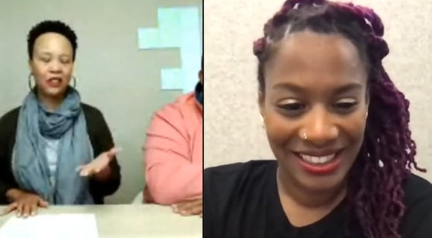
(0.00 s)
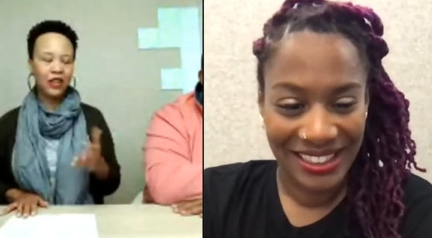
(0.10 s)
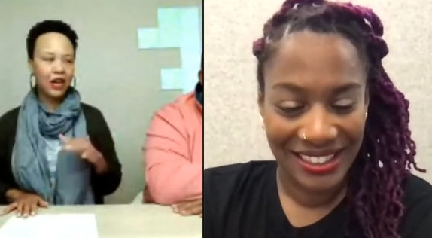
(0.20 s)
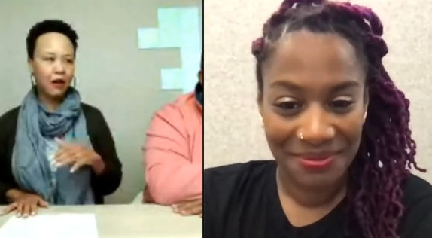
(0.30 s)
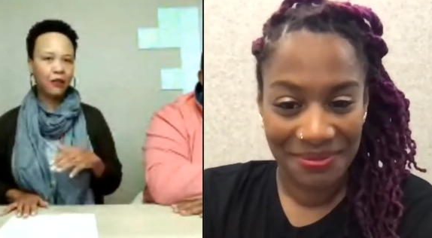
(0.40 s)

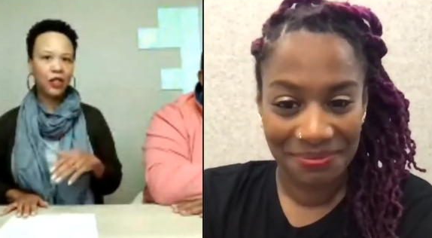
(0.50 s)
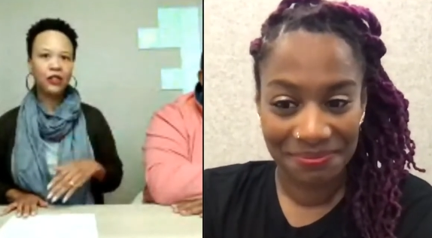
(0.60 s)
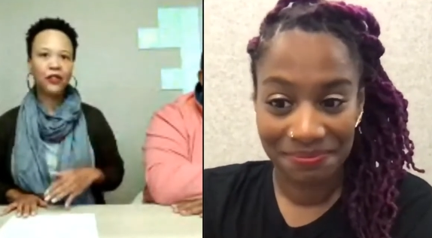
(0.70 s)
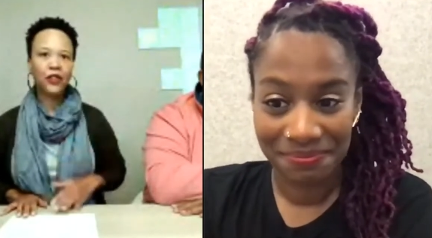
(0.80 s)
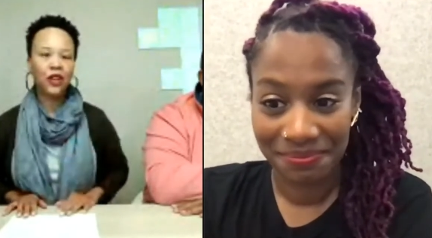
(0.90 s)
Speaker 1: um, those
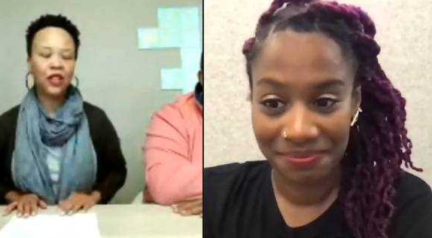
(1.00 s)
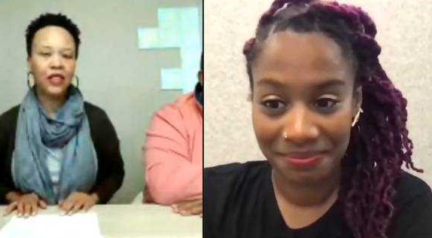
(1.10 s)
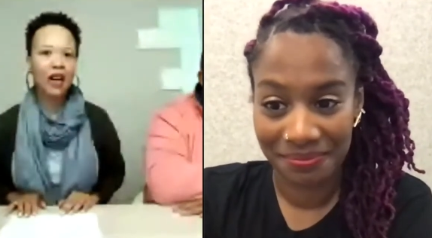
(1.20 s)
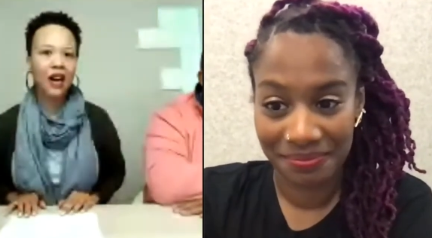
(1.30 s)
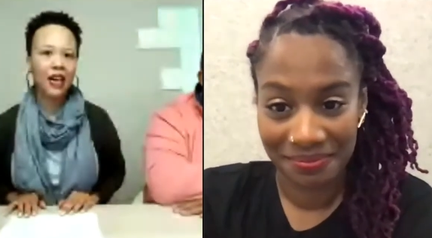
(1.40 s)
of you all
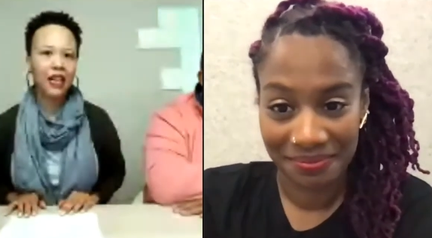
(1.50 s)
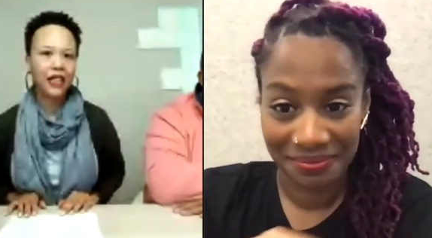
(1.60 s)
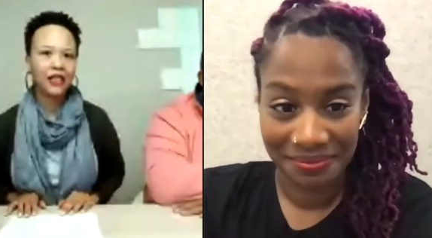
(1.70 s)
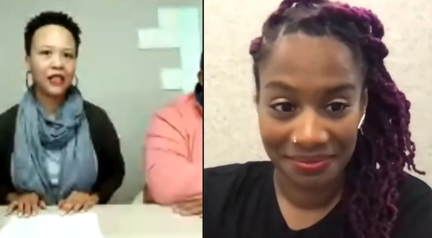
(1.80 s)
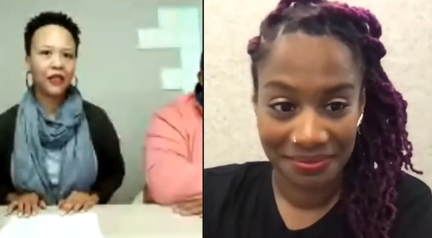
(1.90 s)
in the
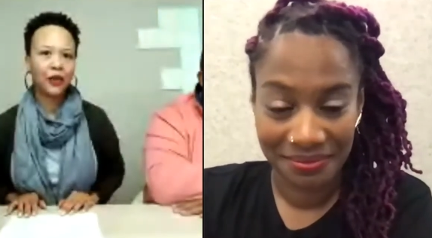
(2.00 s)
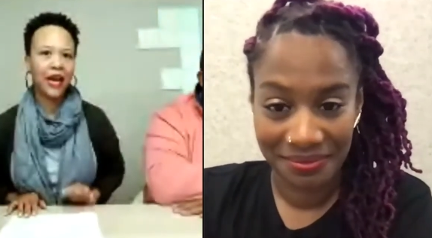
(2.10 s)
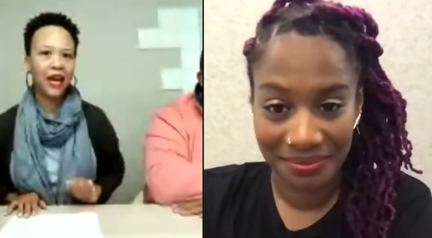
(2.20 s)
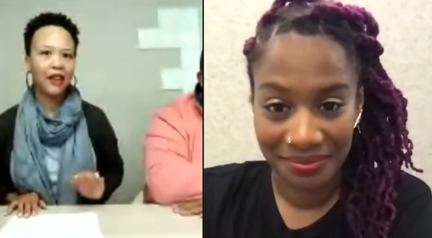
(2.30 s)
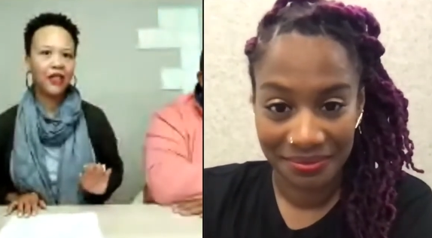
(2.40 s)
audience, if you
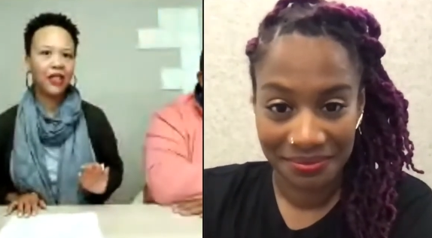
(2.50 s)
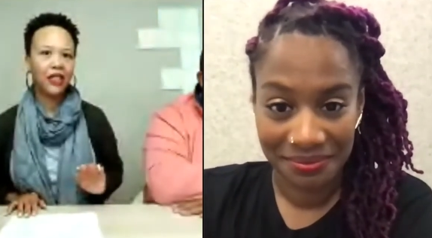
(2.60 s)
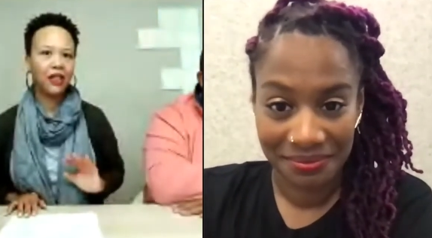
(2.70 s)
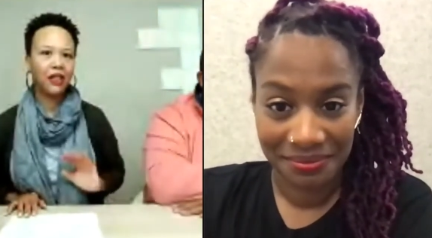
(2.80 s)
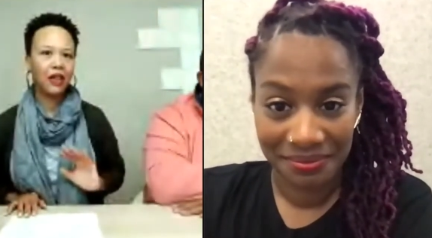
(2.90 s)
have
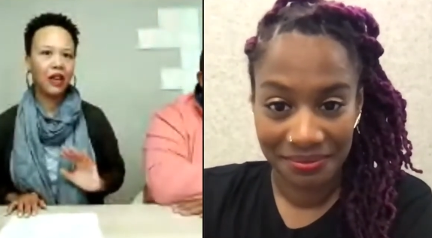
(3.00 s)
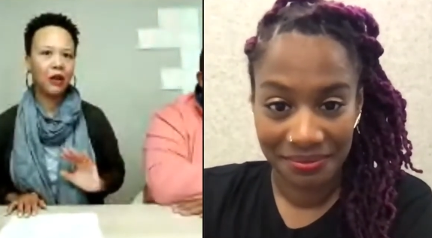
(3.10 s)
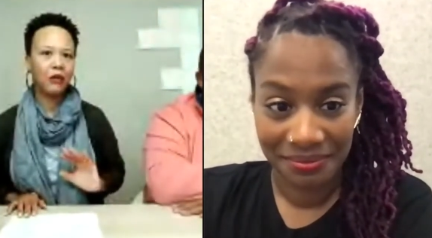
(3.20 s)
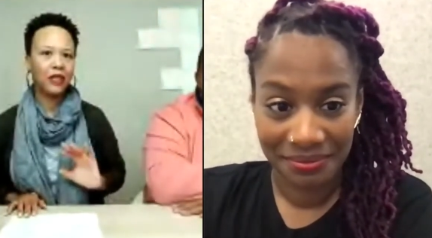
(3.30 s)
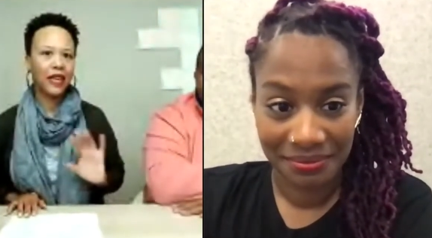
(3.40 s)
any
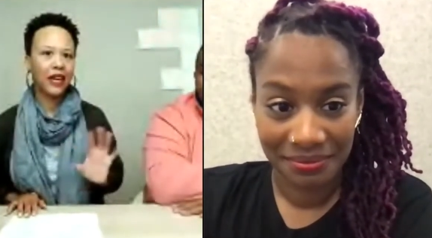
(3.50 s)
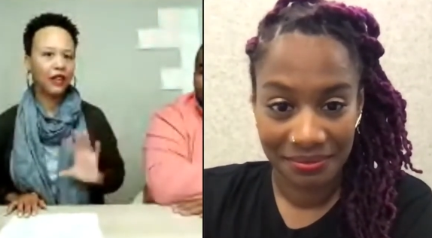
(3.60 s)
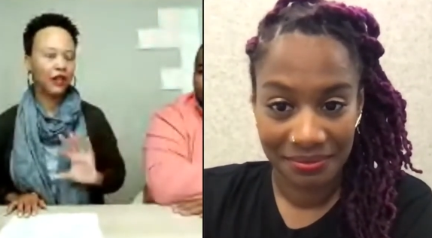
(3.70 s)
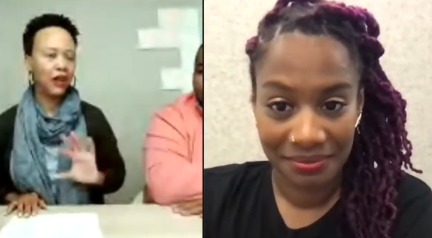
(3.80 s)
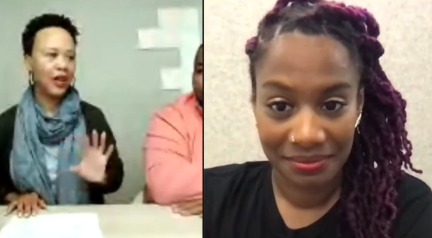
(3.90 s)
um,
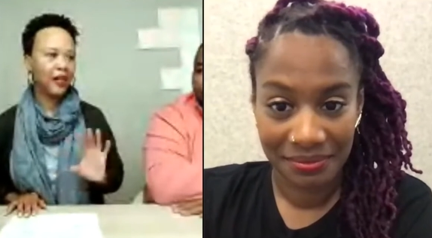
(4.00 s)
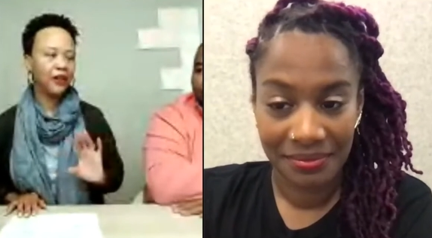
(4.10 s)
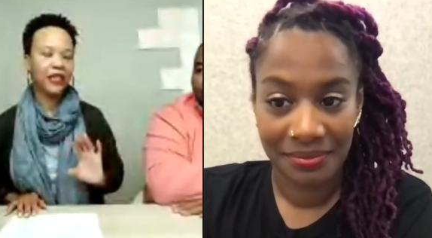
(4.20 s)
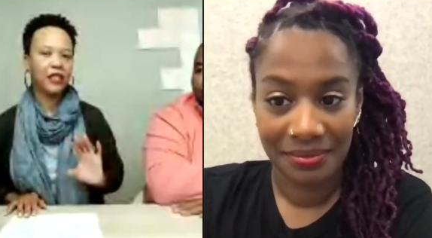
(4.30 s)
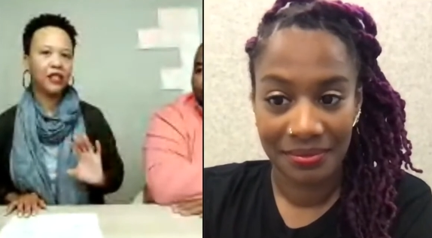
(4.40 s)
tech or audio
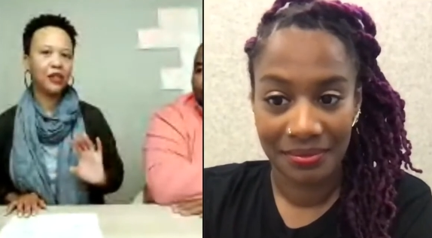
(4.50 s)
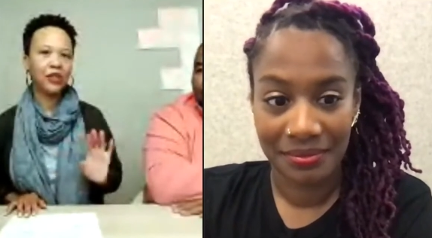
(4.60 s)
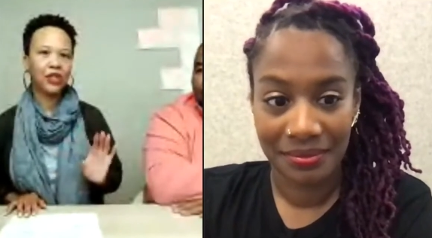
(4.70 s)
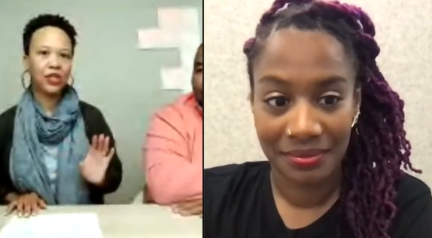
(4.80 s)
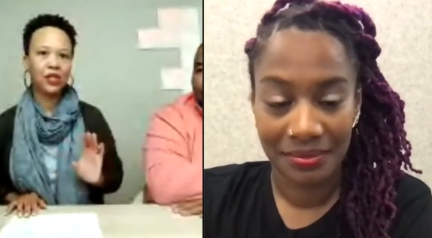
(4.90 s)

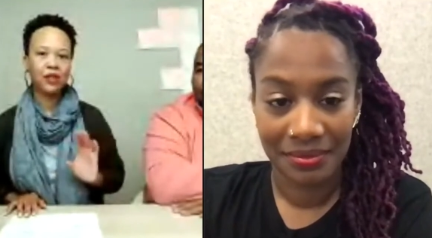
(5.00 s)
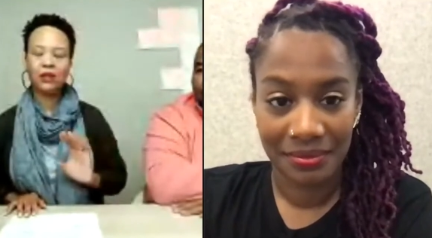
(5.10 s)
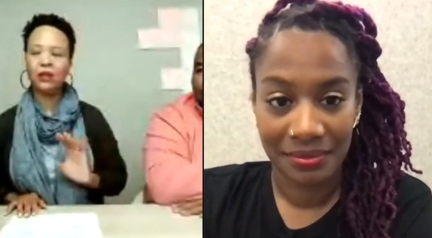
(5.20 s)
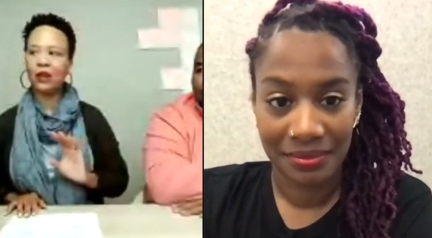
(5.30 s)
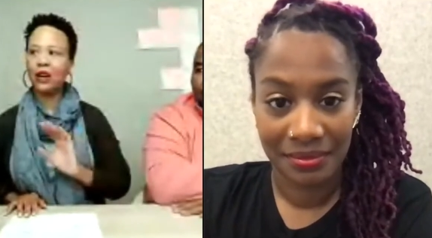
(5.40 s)
issues,
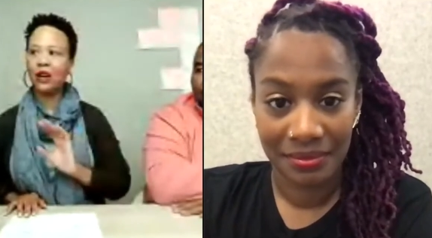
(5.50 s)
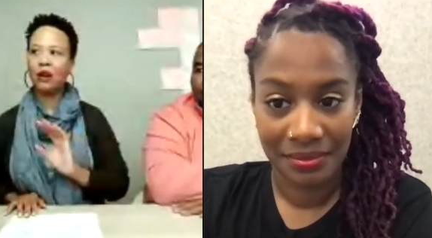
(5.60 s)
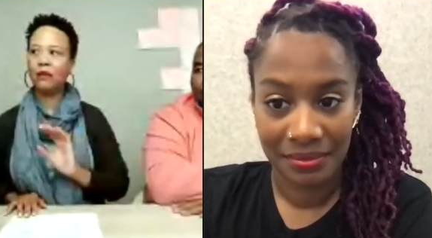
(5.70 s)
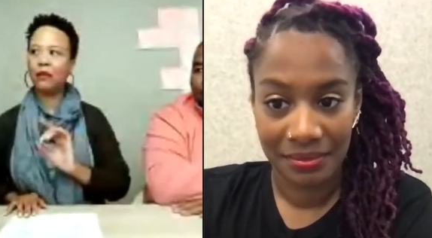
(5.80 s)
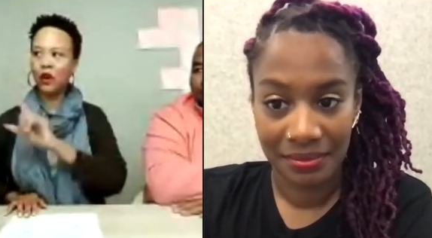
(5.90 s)
just um,